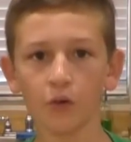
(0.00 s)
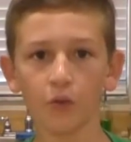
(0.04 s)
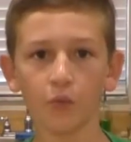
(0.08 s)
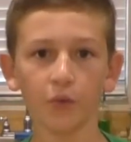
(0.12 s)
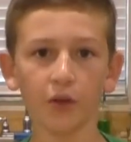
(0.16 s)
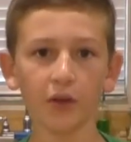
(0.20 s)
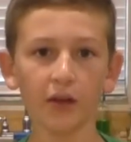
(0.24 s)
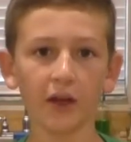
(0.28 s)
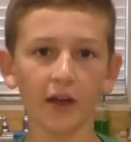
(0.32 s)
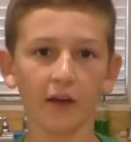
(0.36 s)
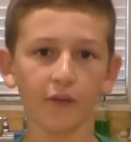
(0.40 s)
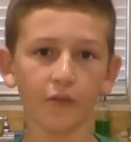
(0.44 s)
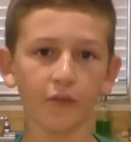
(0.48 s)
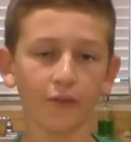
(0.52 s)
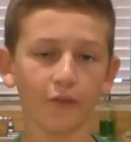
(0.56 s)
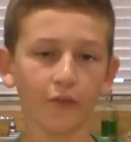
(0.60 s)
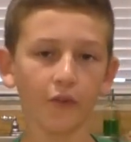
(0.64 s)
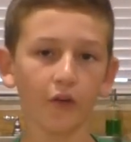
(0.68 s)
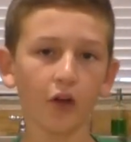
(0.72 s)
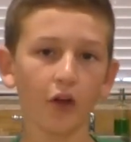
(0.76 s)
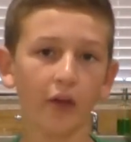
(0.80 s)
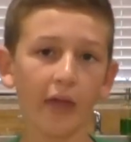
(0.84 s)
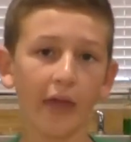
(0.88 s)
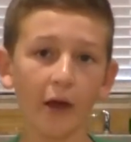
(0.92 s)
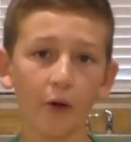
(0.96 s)
we have
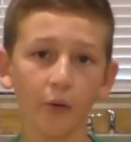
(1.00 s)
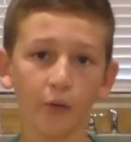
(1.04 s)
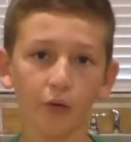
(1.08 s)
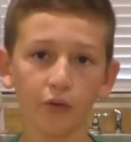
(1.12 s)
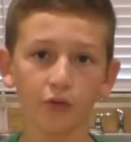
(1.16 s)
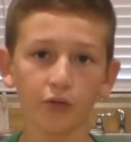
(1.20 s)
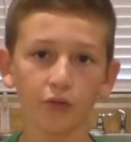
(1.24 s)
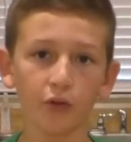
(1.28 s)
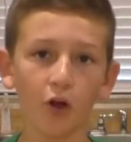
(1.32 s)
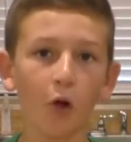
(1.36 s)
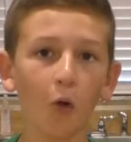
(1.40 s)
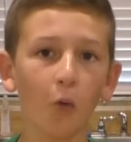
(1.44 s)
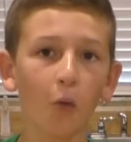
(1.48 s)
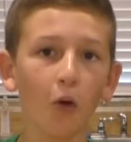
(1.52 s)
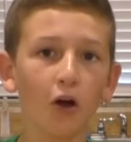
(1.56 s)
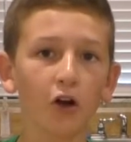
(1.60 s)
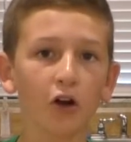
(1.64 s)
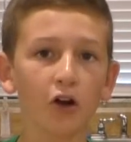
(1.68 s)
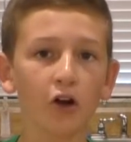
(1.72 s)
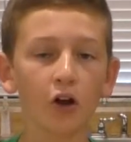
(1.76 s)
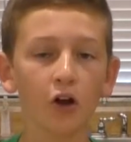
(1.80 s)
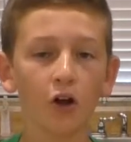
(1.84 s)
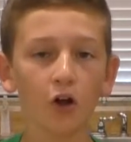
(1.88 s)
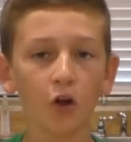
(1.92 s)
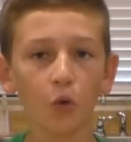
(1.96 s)
our salt
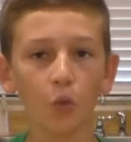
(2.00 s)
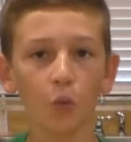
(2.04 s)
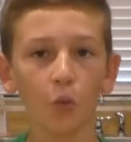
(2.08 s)
water,